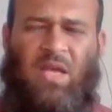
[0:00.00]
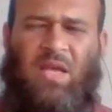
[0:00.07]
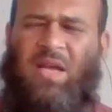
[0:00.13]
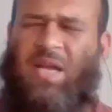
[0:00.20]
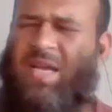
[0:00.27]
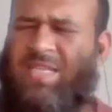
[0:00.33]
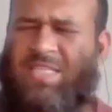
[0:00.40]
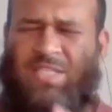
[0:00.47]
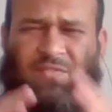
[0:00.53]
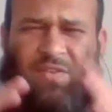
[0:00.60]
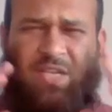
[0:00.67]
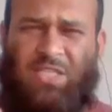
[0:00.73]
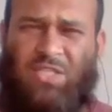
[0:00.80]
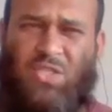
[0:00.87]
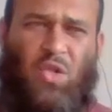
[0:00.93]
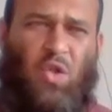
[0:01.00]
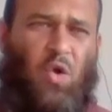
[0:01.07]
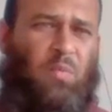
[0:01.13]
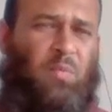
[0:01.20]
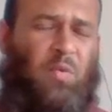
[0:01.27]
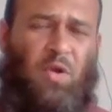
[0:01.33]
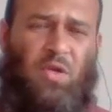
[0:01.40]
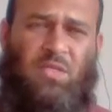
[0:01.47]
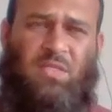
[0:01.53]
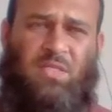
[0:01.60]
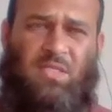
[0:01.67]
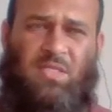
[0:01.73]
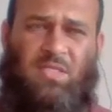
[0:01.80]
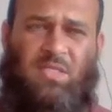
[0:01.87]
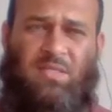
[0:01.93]
It is a very slow
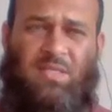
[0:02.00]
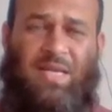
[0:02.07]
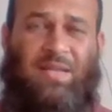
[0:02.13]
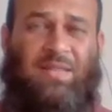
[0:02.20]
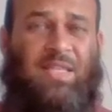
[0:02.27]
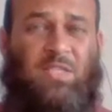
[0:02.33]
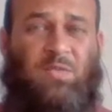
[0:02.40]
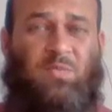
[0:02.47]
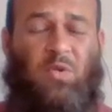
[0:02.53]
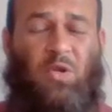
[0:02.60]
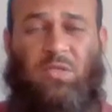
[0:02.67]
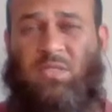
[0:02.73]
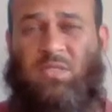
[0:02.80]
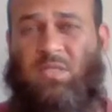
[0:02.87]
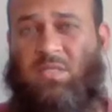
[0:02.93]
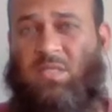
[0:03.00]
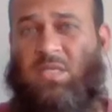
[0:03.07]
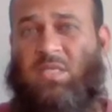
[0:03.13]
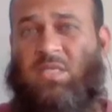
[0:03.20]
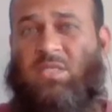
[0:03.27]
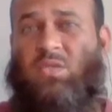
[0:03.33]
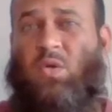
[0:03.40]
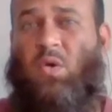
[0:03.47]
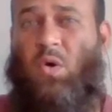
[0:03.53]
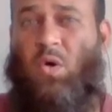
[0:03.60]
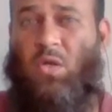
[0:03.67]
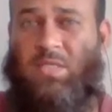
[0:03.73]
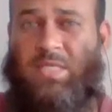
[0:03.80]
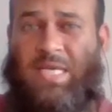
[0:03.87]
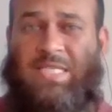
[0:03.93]
process, and this process is
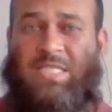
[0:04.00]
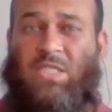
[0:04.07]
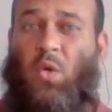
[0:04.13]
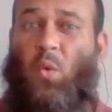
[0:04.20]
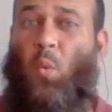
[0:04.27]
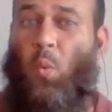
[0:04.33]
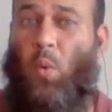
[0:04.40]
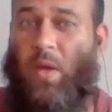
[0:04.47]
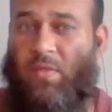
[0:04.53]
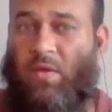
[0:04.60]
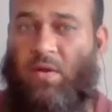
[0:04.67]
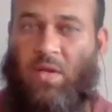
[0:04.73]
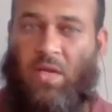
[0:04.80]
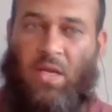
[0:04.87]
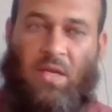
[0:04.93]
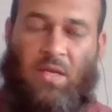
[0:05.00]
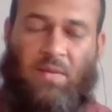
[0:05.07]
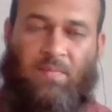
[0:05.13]
called as weathering.